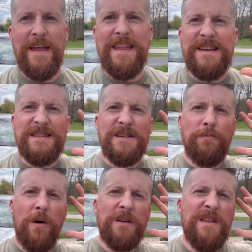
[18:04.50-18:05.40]
This is
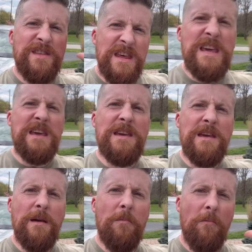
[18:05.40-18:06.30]
probably
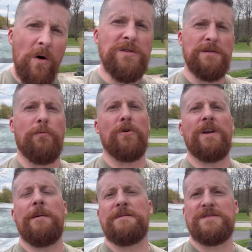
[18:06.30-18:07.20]
the most important
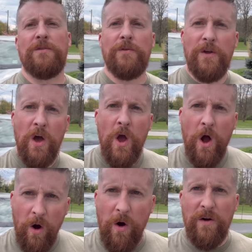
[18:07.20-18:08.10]
episode
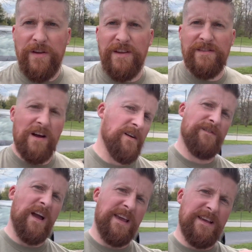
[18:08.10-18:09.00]
on the entire
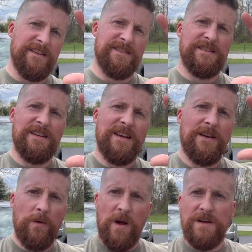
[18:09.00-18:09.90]
Vikings
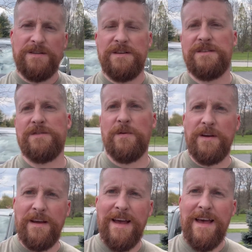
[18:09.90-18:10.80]
garage
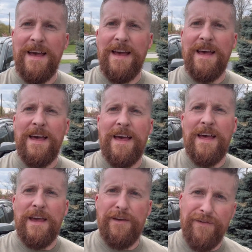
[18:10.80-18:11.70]
history.
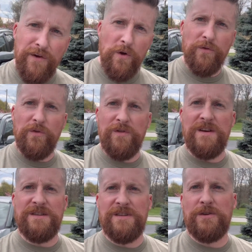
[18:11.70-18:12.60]
If you don't do
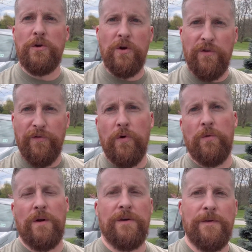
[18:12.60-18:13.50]
this to your
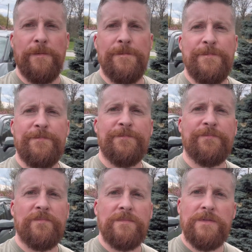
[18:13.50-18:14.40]
4Runner,
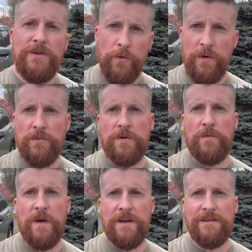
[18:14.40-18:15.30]
you will
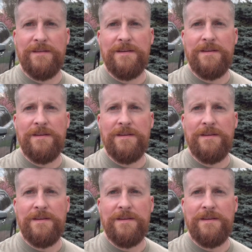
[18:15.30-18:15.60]
regret it